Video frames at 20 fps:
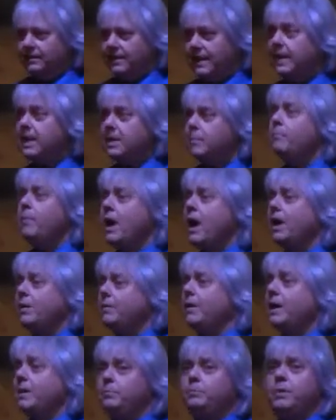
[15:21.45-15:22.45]
Getting by
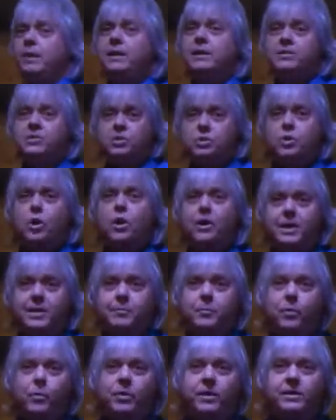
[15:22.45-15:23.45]
may be a
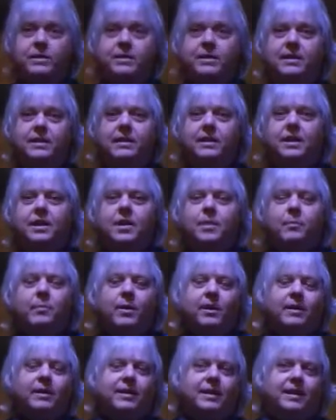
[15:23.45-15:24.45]
starting point,
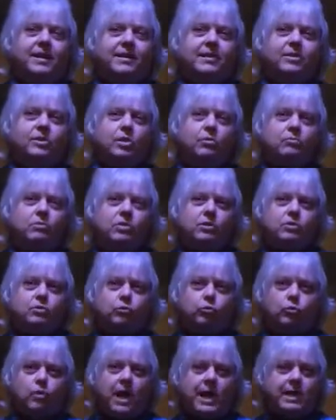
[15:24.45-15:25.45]
but don't
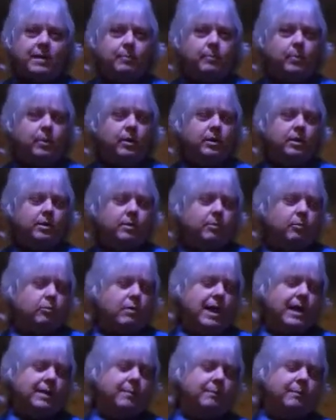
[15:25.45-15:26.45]
just write a book,
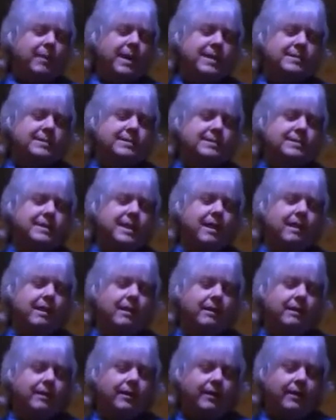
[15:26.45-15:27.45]
write a
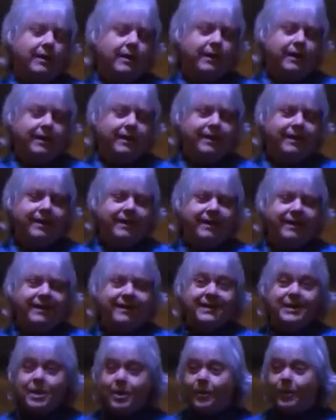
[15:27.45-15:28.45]
bestseller.
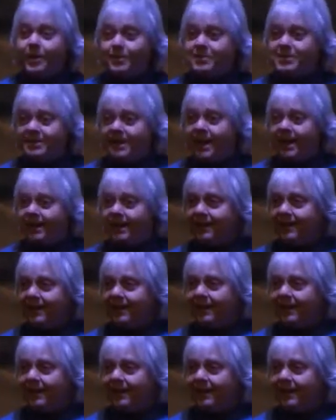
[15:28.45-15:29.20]
You know what I'm saying?